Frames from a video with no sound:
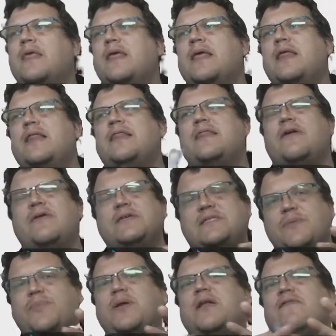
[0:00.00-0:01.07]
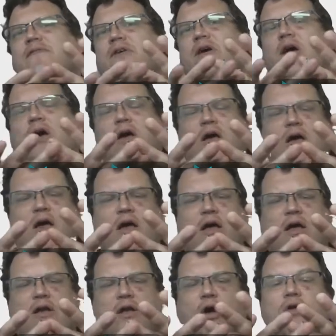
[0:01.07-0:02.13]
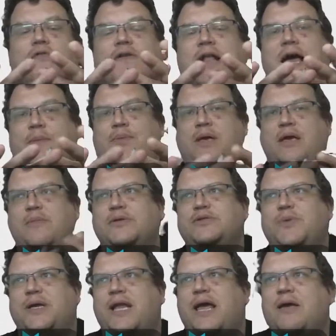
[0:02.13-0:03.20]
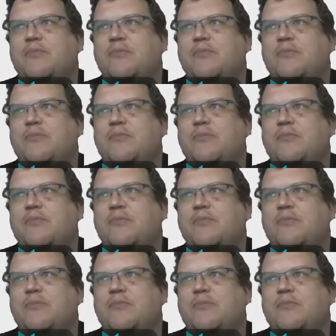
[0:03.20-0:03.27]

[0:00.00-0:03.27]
there is a bit of an overlap here between A and